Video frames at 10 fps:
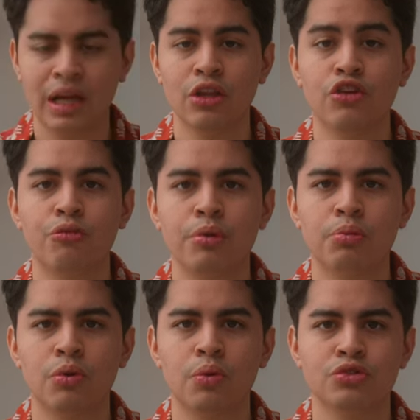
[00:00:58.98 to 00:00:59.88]
A lot of
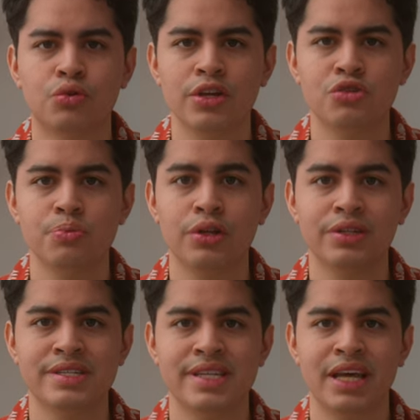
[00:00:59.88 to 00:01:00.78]
people will try to
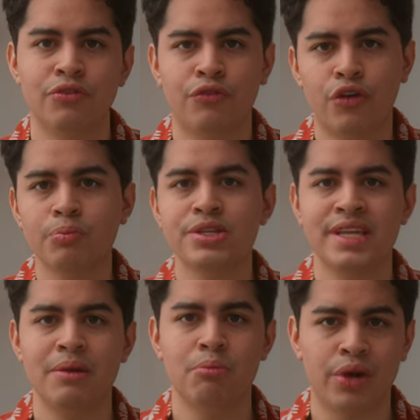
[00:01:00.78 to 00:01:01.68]
build a set from the
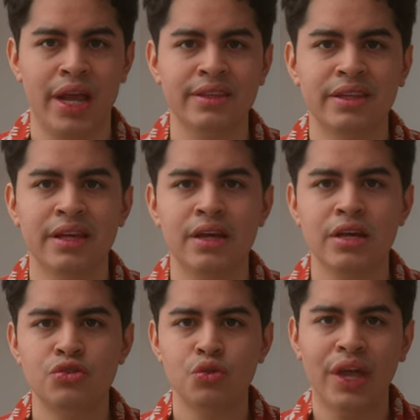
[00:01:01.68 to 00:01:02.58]
same brand
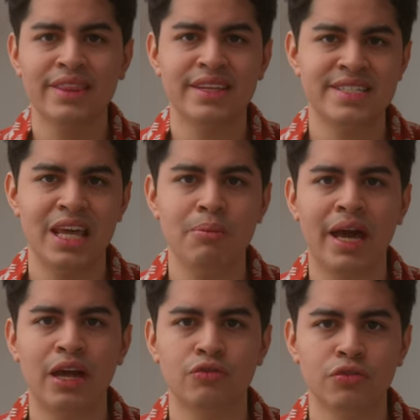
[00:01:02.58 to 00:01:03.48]
to get the same
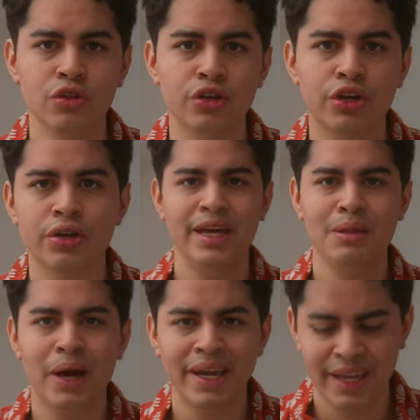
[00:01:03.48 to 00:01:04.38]
kind of look.
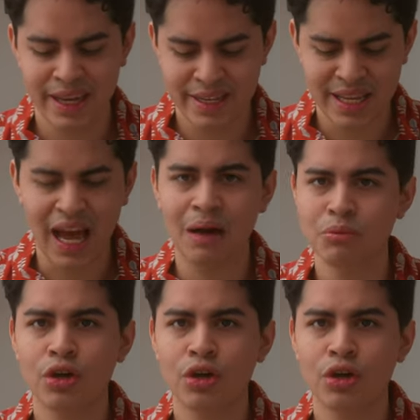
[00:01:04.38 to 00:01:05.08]
In my case, I'm